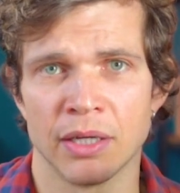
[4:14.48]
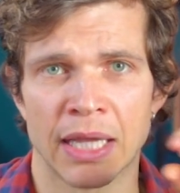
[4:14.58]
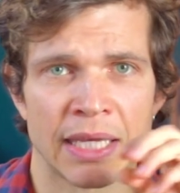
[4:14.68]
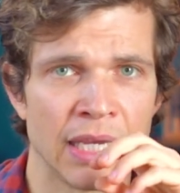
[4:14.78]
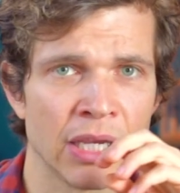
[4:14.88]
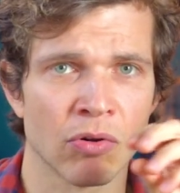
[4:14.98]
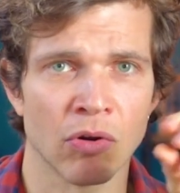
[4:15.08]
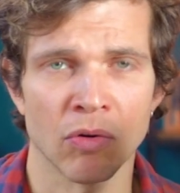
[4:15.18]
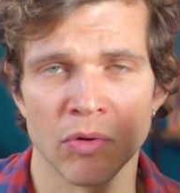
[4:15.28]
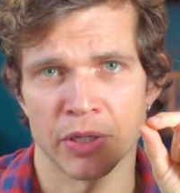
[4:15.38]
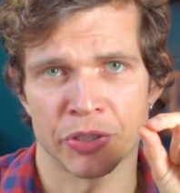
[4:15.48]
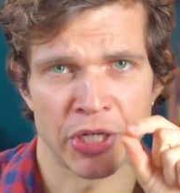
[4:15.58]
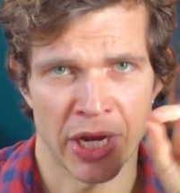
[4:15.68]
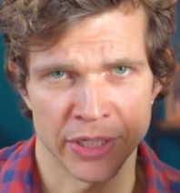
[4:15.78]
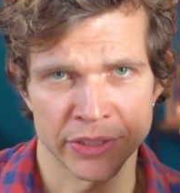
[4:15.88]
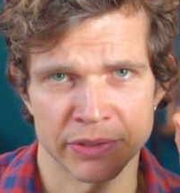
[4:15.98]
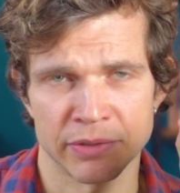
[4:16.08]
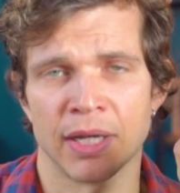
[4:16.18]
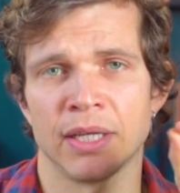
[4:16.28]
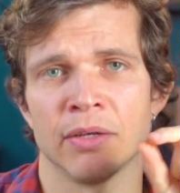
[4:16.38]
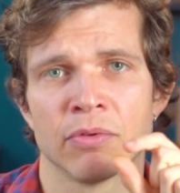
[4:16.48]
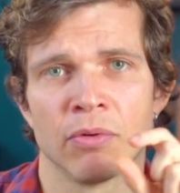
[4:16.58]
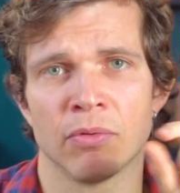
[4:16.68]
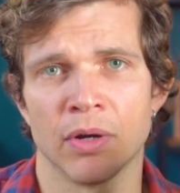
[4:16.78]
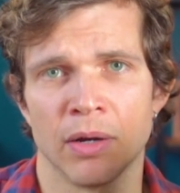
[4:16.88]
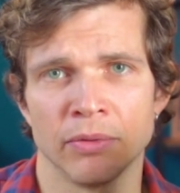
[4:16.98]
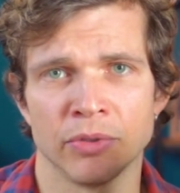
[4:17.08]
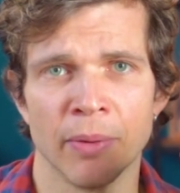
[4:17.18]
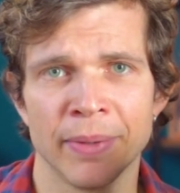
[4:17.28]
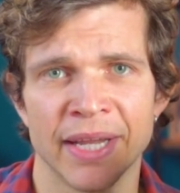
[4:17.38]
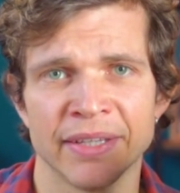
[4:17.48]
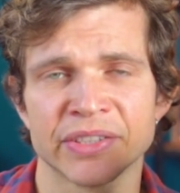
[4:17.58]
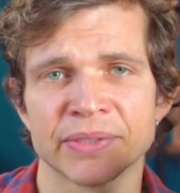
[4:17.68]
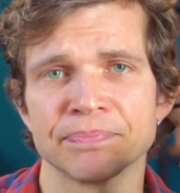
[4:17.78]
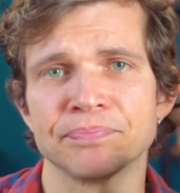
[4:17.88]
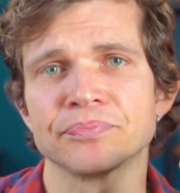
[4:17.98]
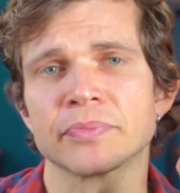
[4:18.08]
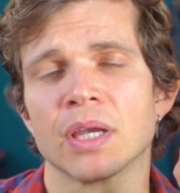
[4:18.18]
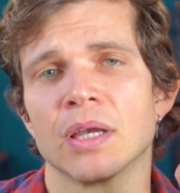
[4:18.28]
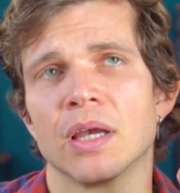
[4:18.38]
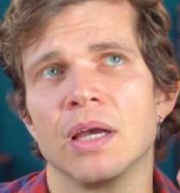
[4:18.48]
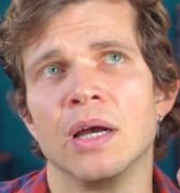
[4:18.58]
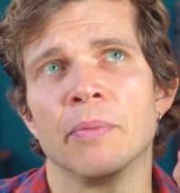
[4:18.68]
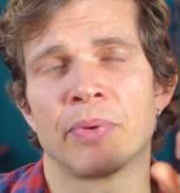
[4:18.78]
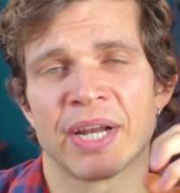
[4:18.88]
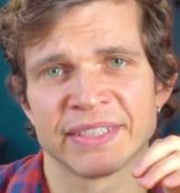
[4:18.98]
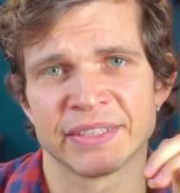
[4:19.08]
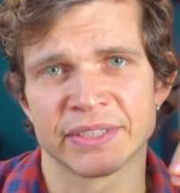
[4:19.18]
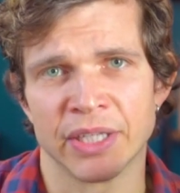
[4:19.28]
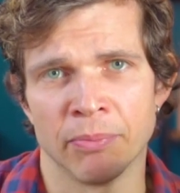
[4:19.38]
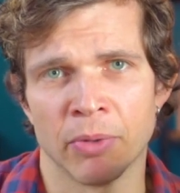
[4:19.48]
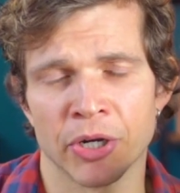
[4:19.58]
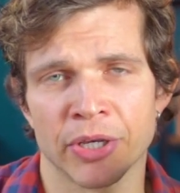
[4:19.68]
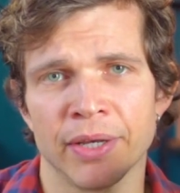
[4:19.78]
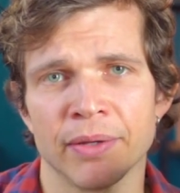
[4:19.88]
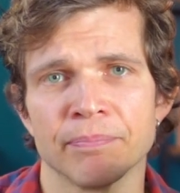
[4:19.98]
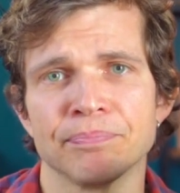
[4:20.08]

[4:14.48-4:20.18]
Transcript: like equal shares, right? Equal uh, dominance, uh, presence in the market.